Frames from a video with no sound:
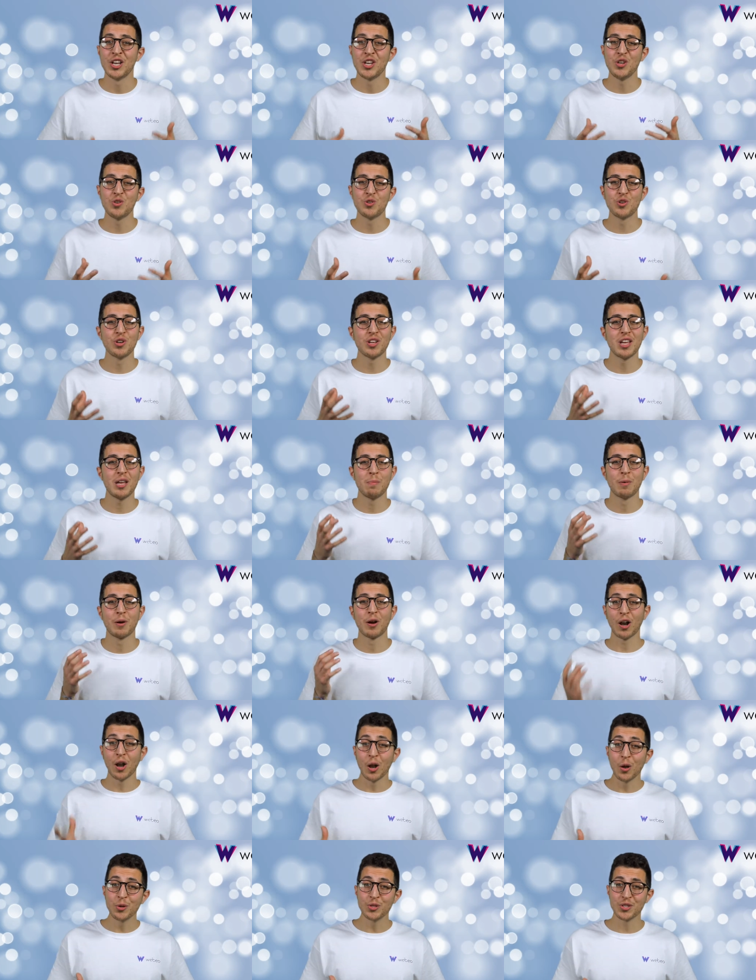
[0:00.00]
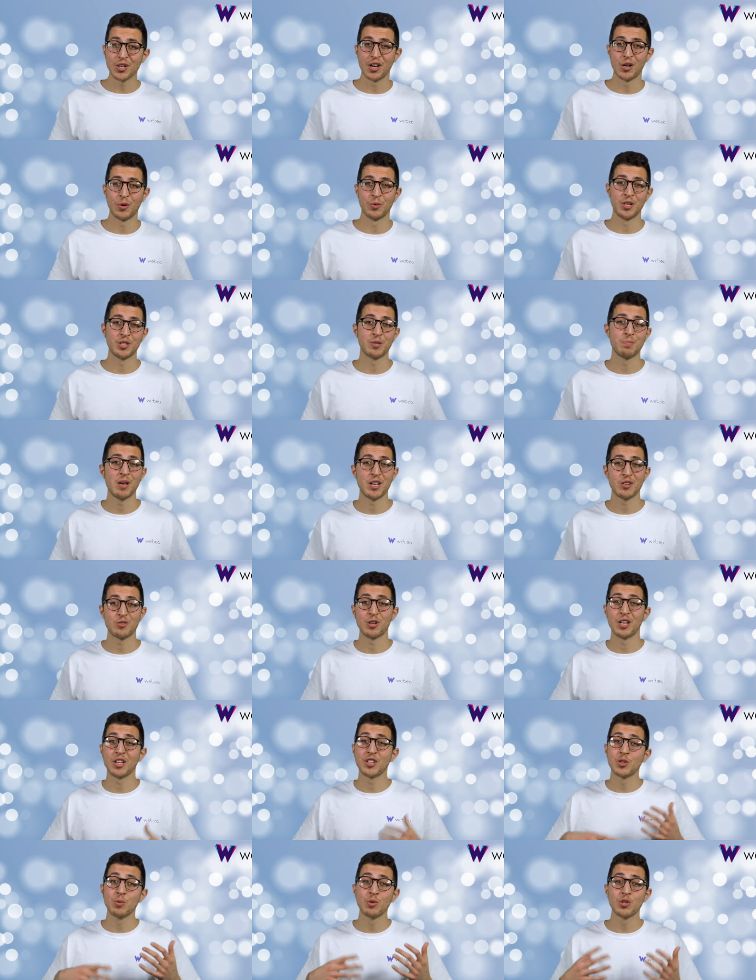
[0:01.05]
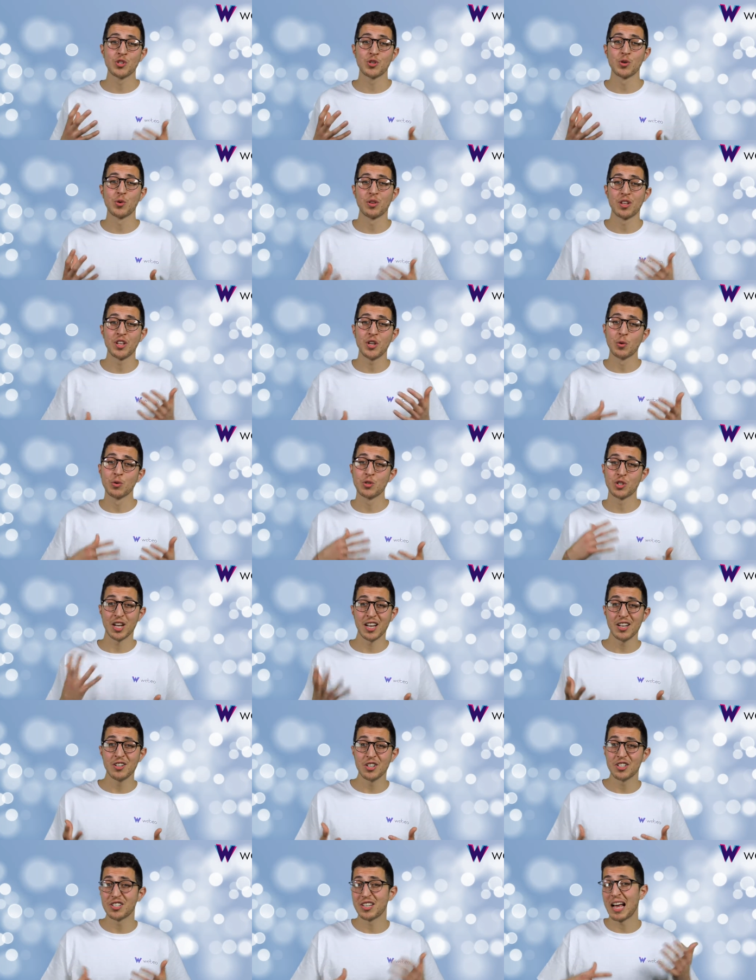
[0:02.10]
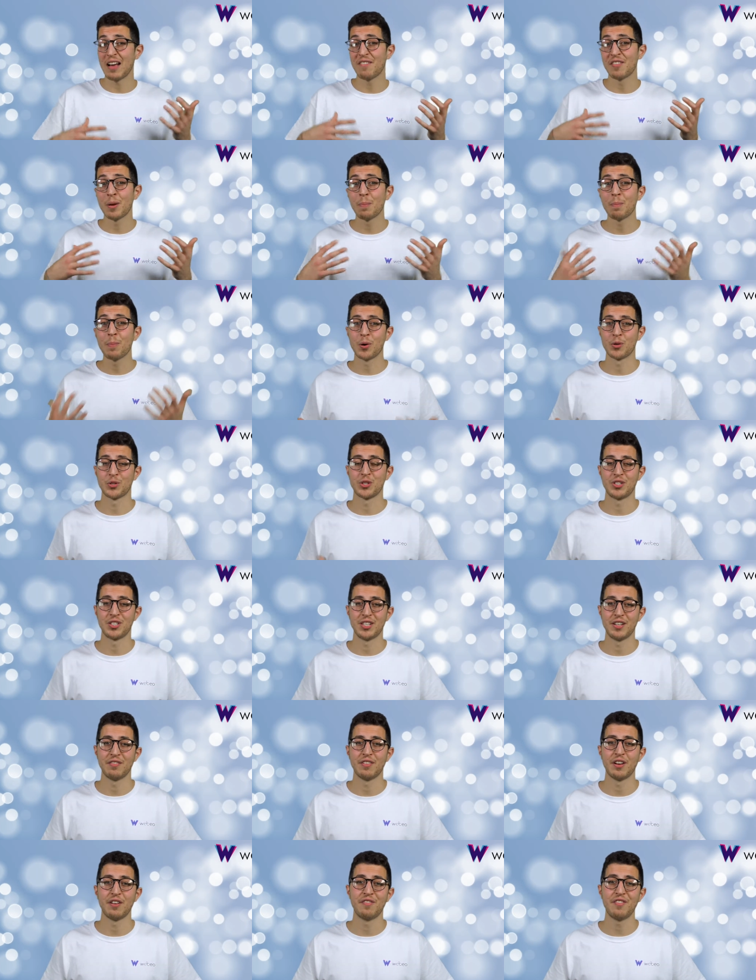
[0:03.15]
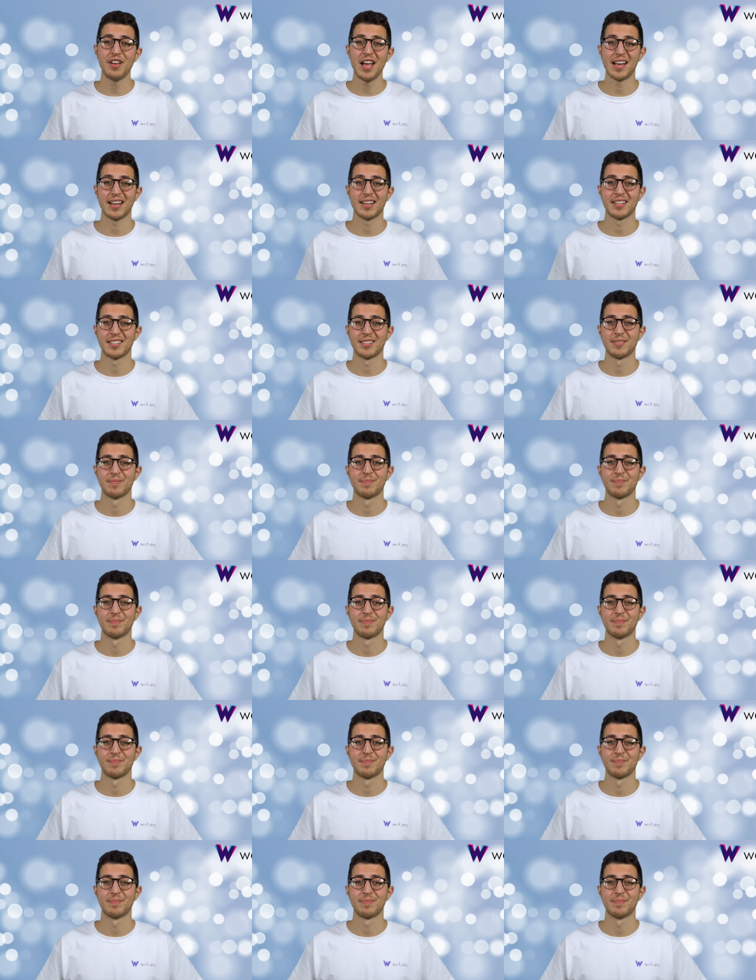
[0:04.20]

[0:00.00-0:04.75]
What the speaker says: you should keep a close eye on this metric to ensure that your changes are having a positive effect.